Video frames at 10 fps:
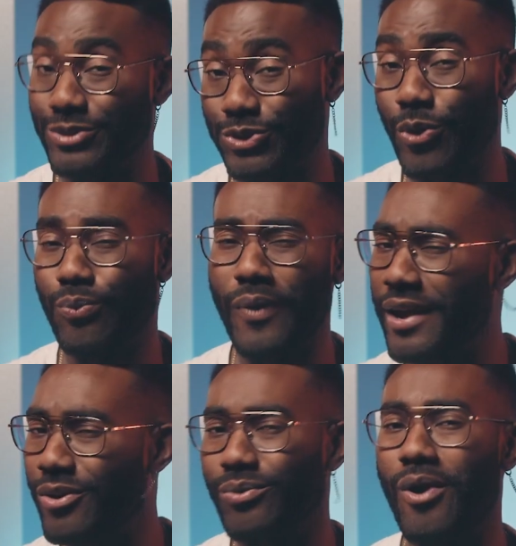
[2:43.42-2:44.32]
There's no
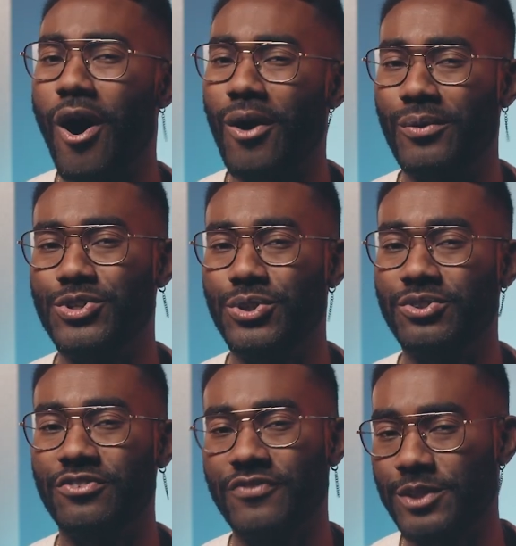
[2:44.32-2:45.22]
right or wrong when
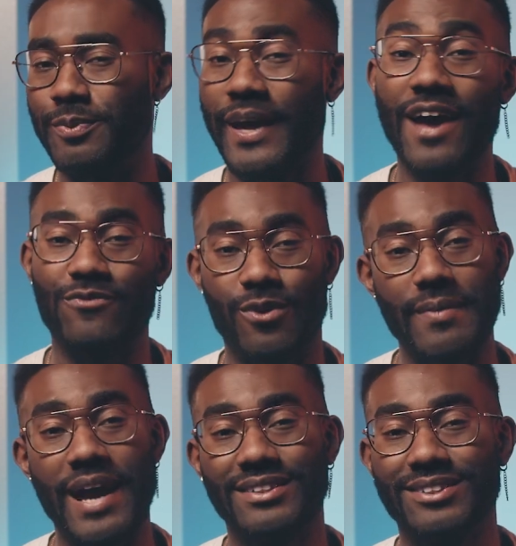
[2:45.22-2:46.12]
choosing Facebook ad
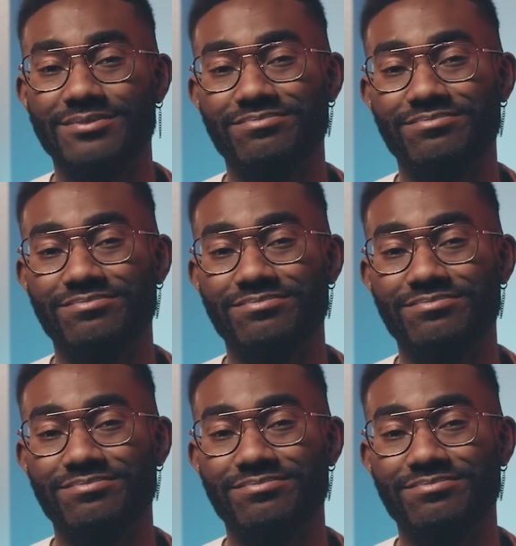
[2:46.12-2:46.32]
formats,